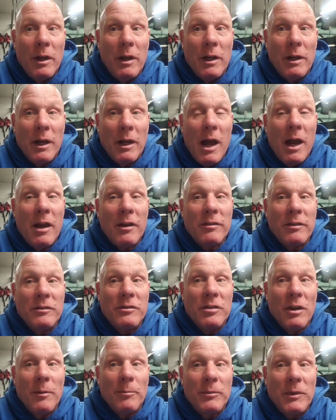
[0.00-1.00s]
And I actually
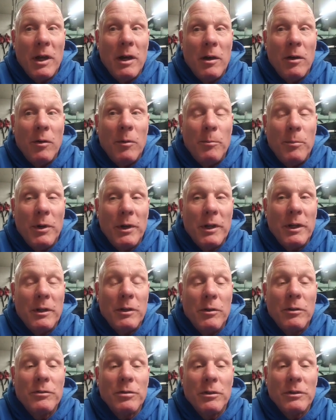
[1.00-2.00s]
jumped out, put it
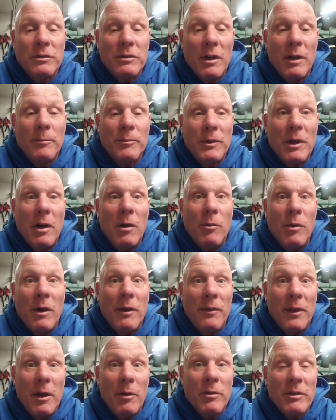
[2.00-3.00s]
neutral, jumped out
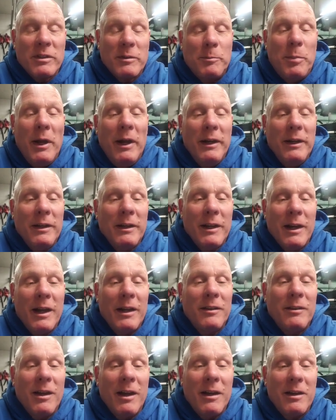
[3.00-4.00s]
while they were spinning.
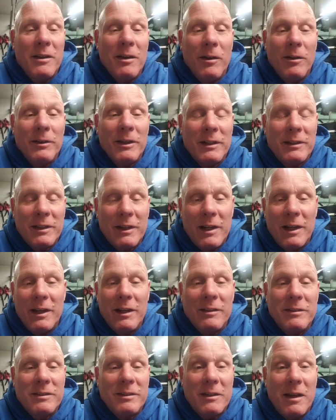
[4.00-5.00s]
And I yelled at the
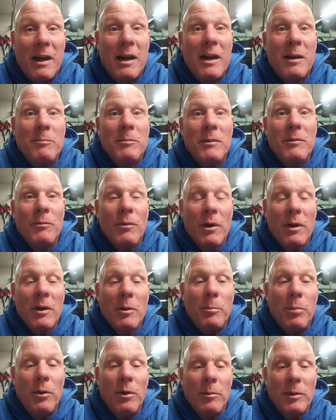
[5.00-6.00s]
guys, "Stop, we're
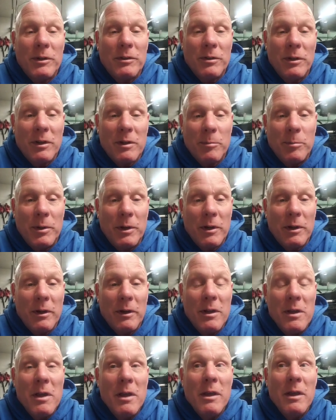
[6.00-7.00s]
going to pull my truck
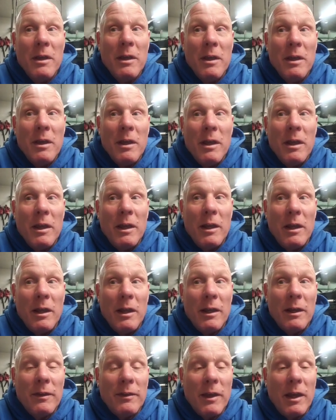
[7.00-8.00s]
apart."
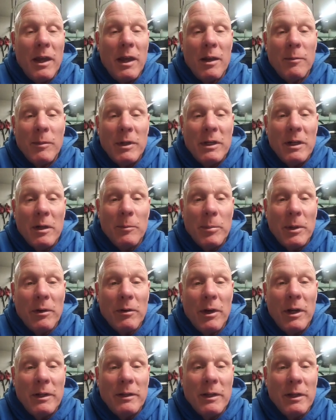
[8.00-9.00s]
And they had me dump it
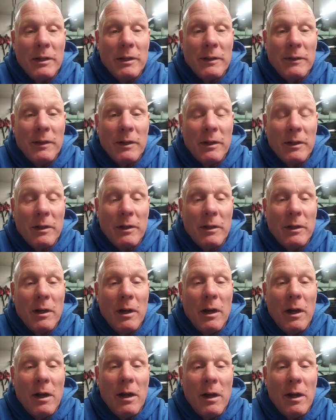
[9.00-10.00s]
right then and there.
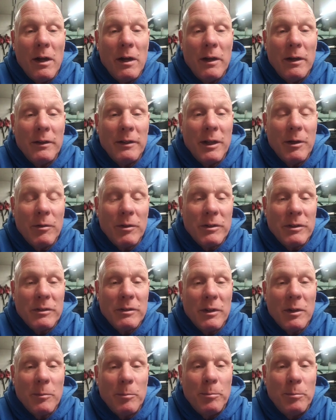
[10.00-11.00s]
And they were just
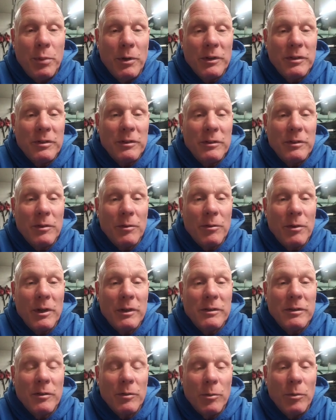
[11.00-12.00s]
going to push it the
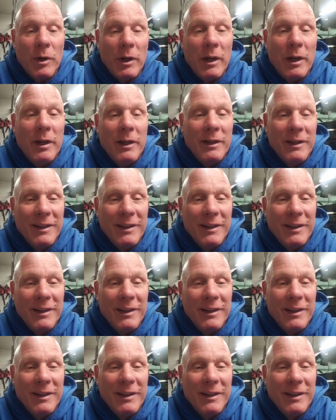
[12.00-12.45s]
rest of the way.